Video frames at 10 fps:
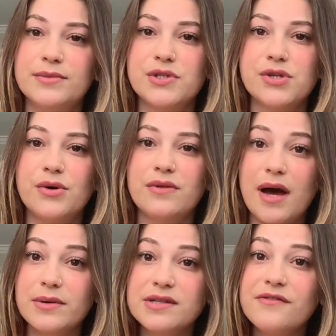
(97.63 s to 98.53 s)
So
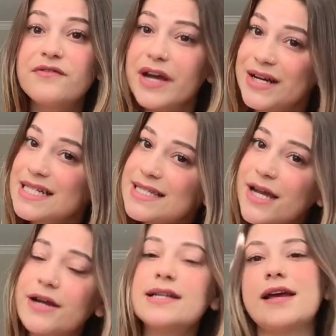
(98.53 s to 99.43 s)
that was a very
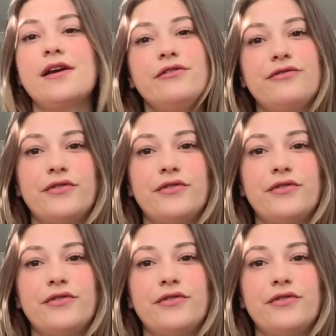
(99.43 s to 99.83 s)
scary day